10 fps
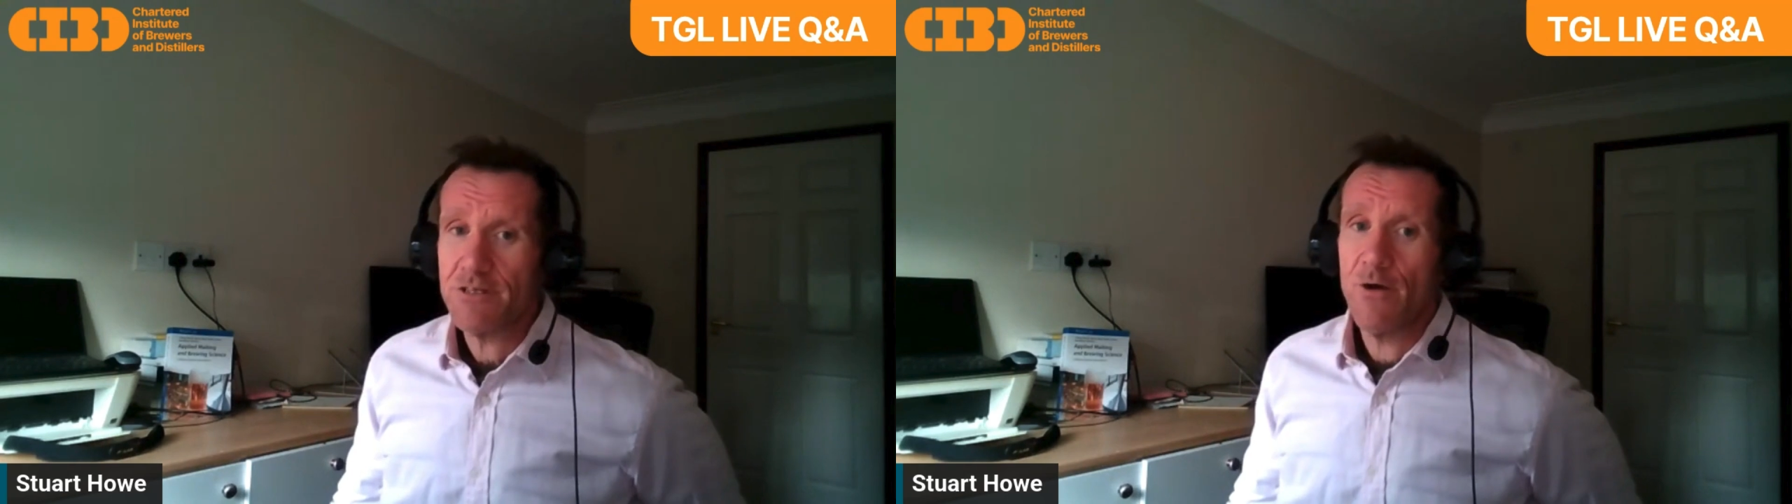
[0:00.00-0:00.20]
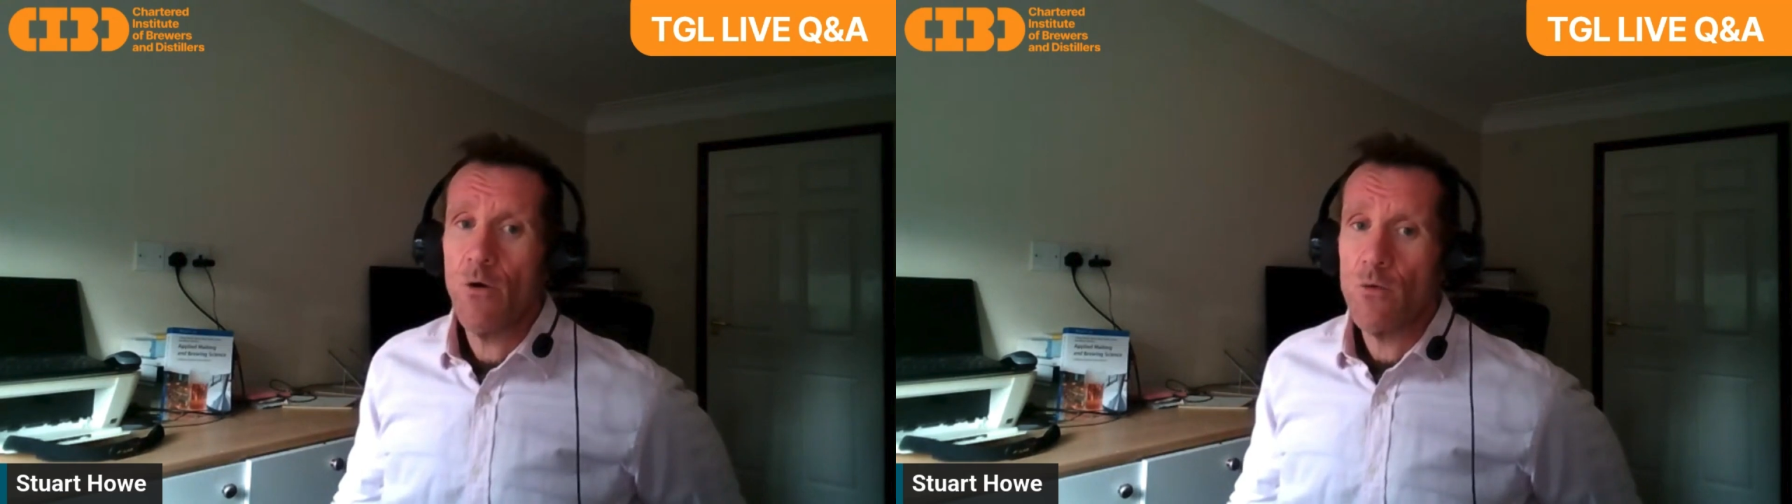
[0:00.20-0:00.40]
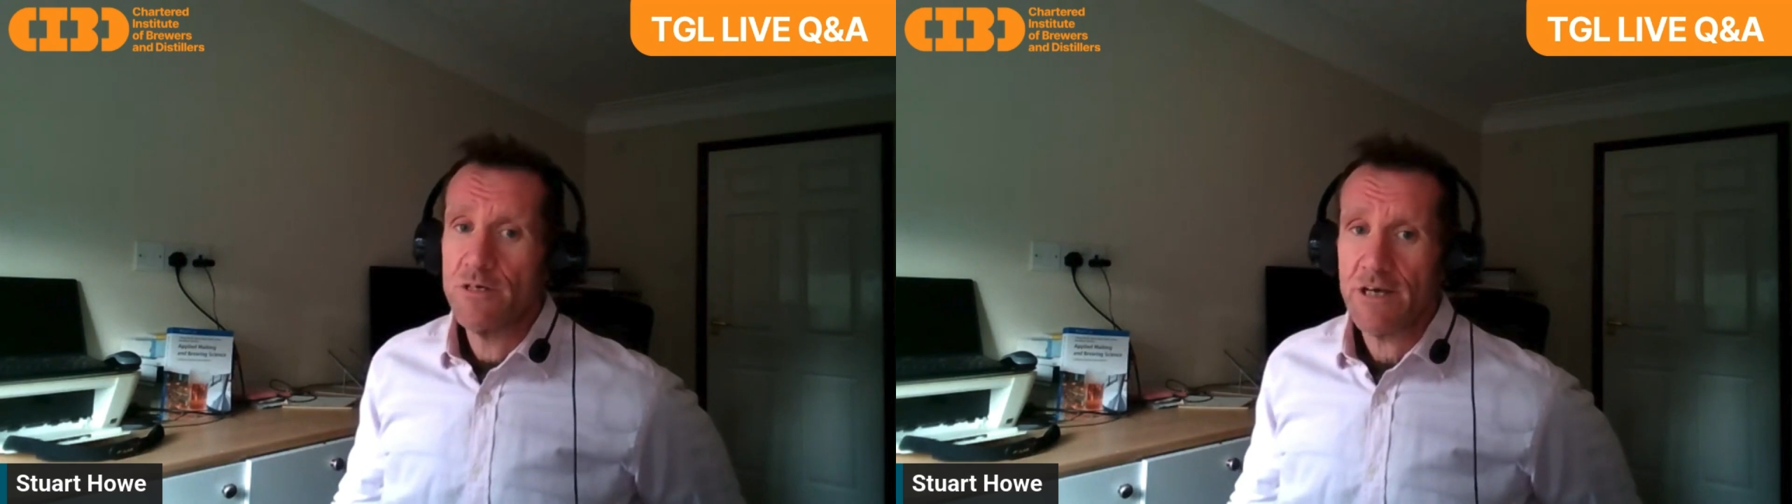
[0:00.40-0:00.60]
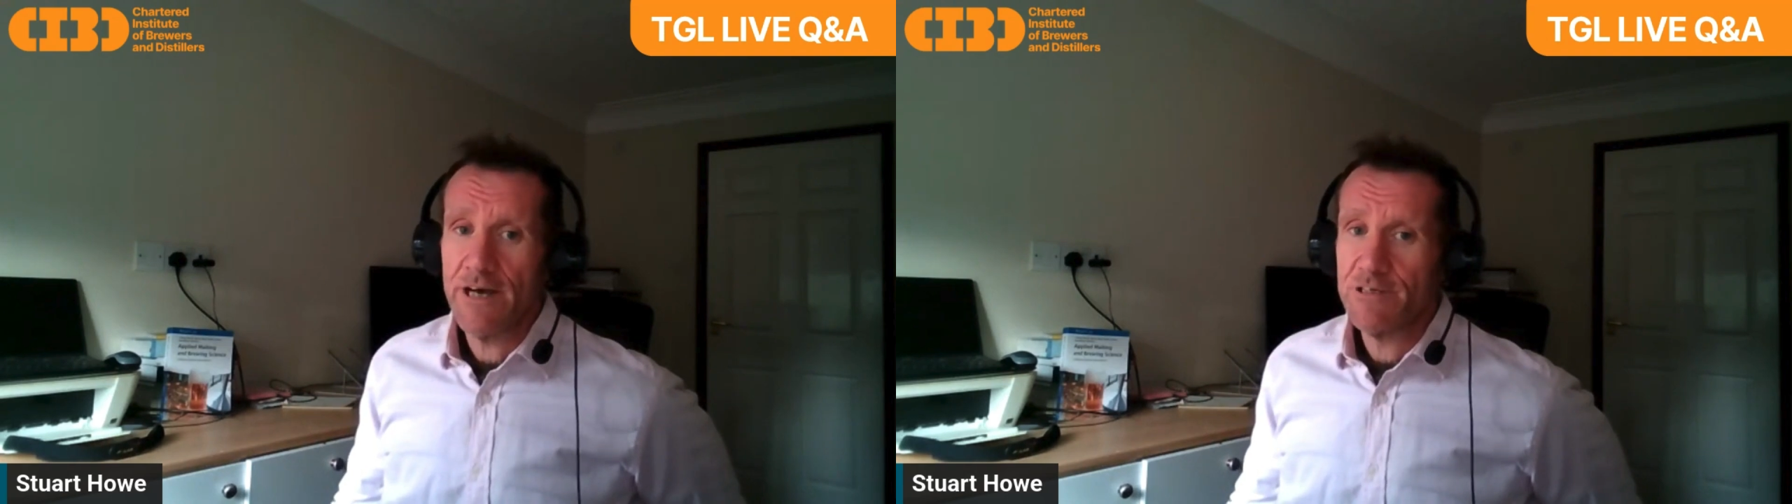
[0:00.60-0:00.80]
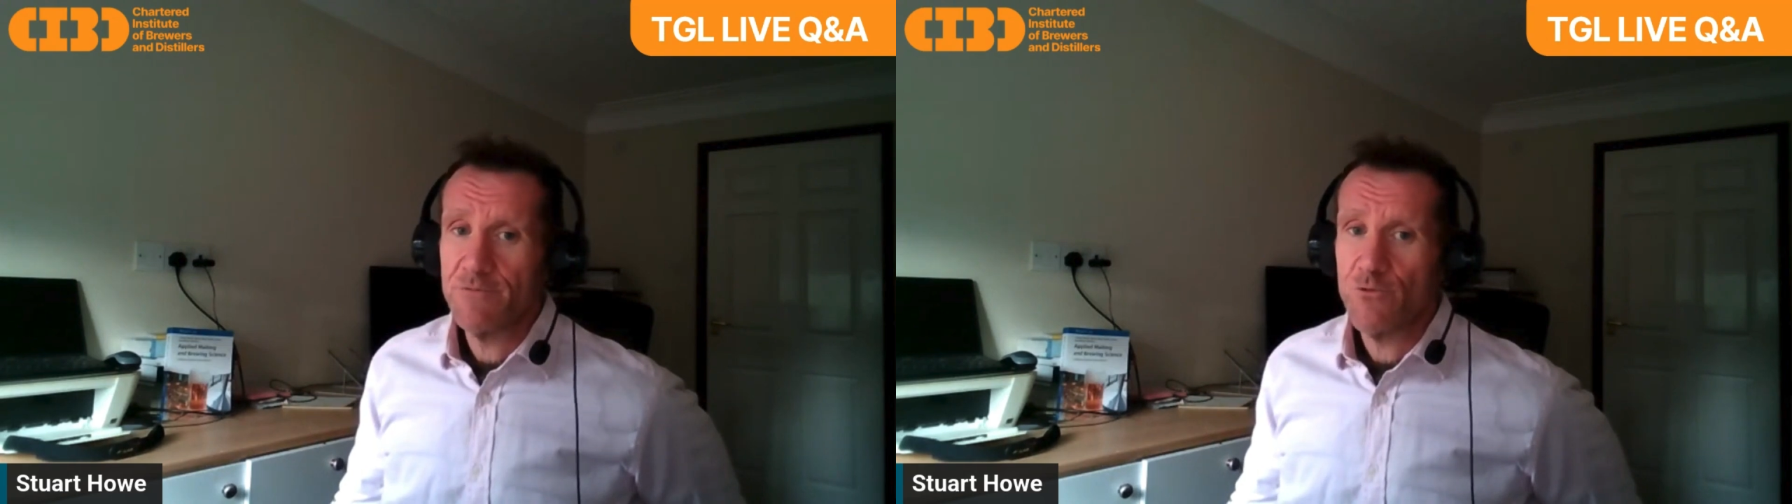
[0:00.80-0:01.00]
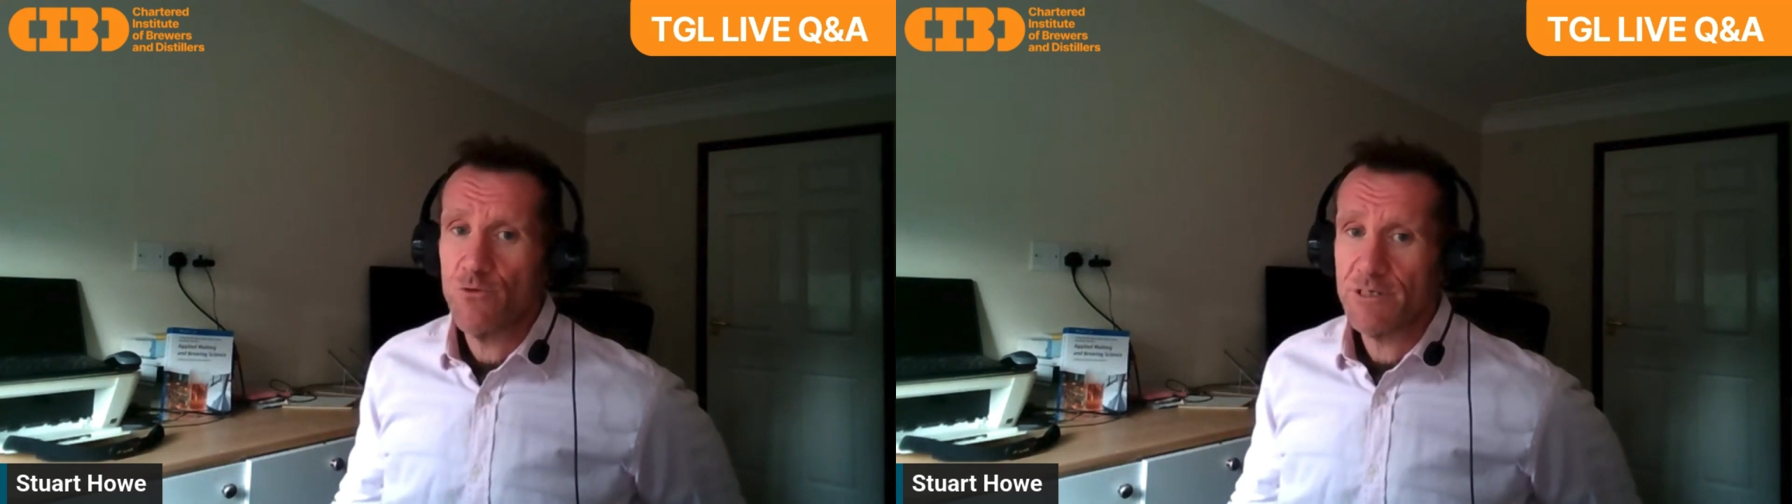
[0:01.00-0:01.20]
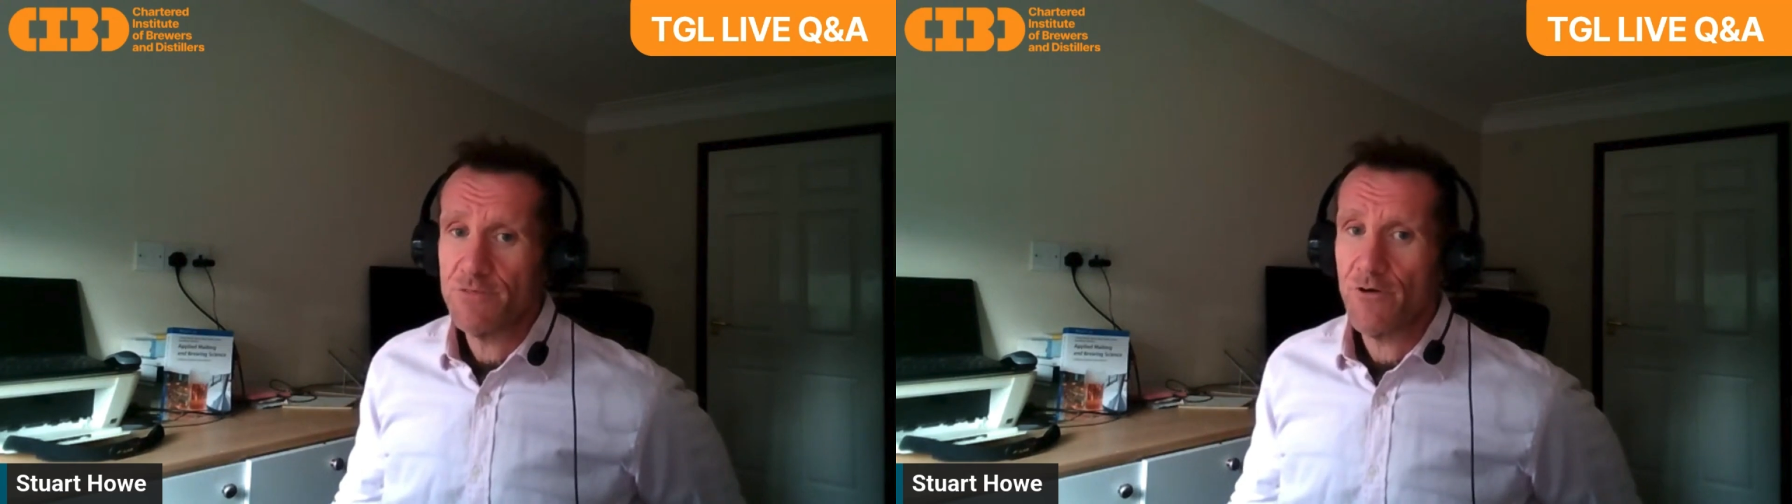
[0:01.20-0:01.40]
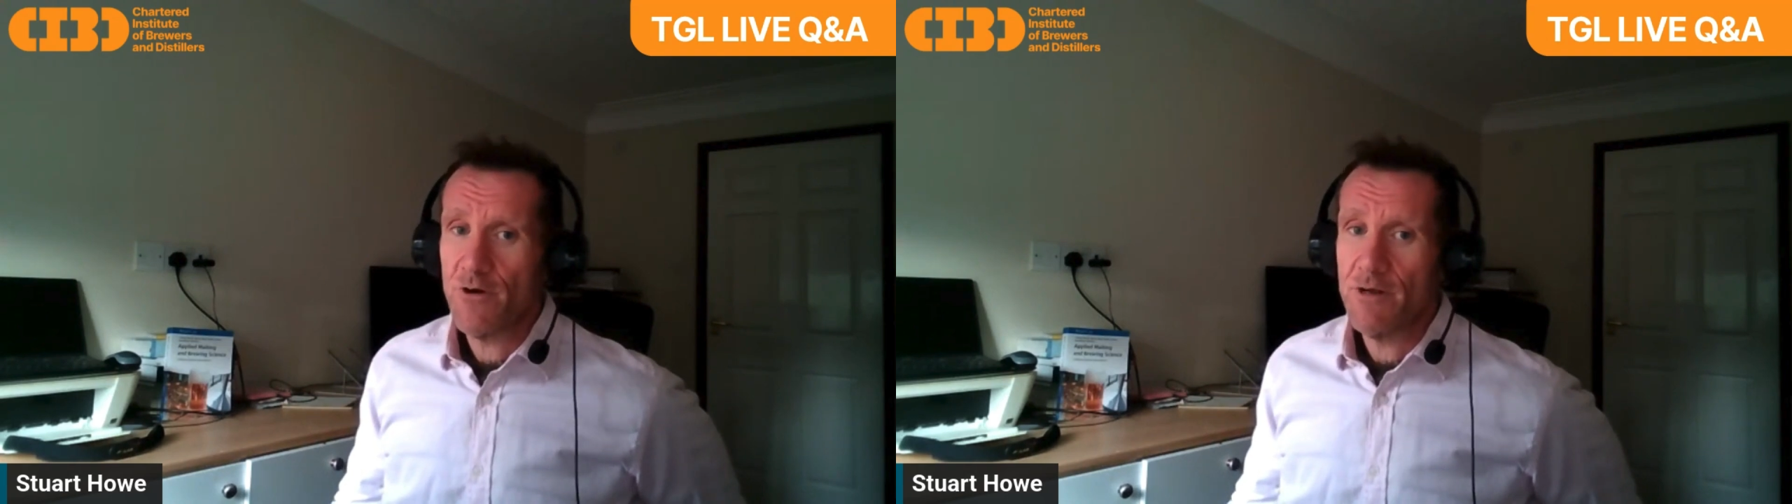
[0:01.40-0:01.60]
they're always catered for. It's
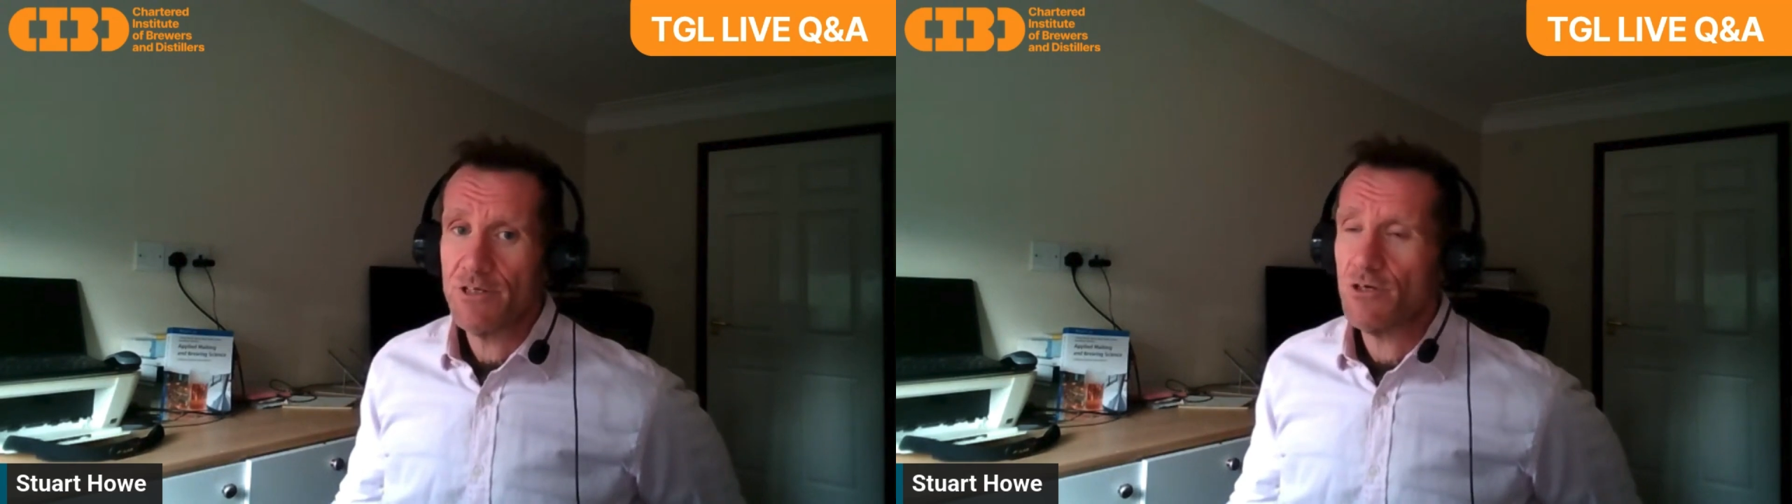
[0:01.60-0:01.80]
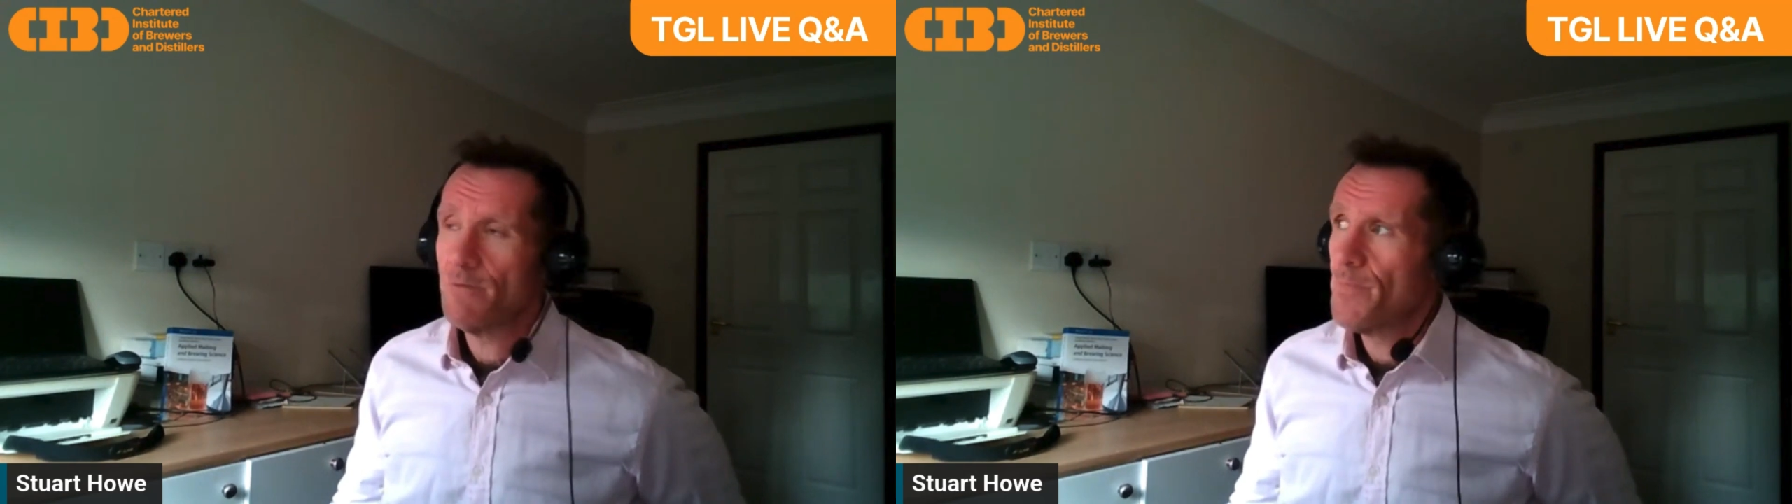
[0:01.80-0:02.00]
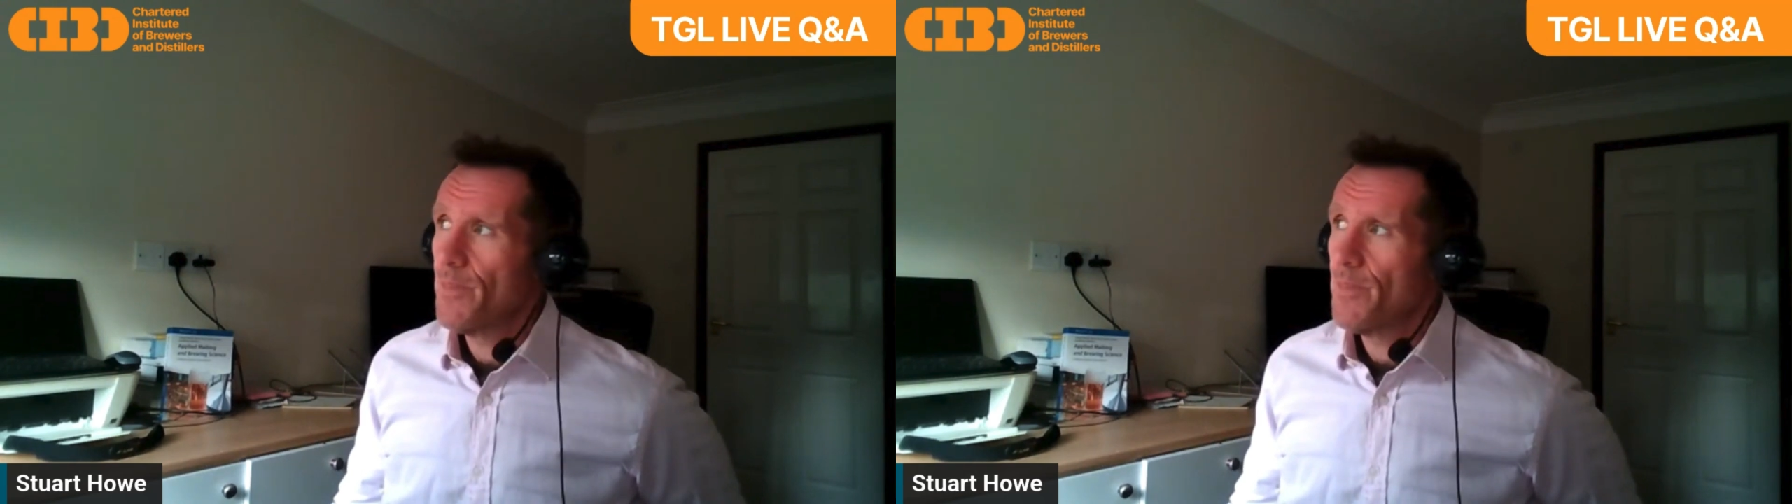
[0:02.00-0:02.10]
very much a